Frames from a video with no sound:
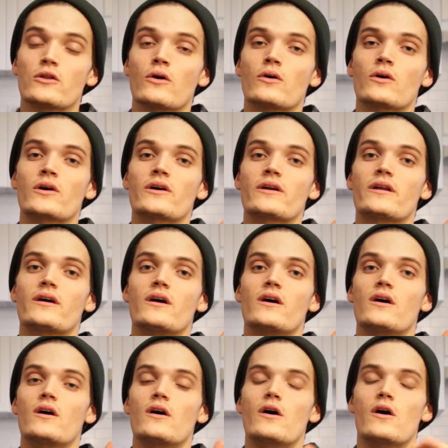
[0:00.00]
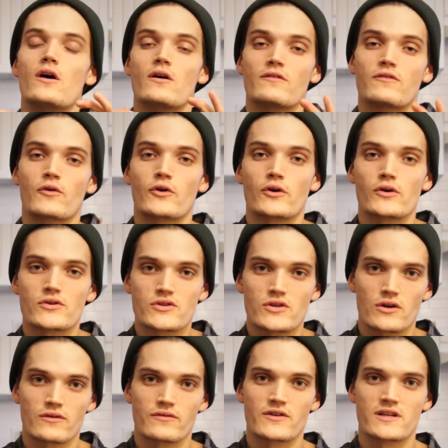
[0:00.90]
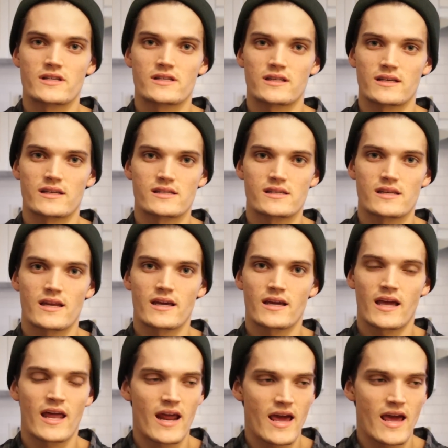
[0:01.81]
Lord, for your servant is listening.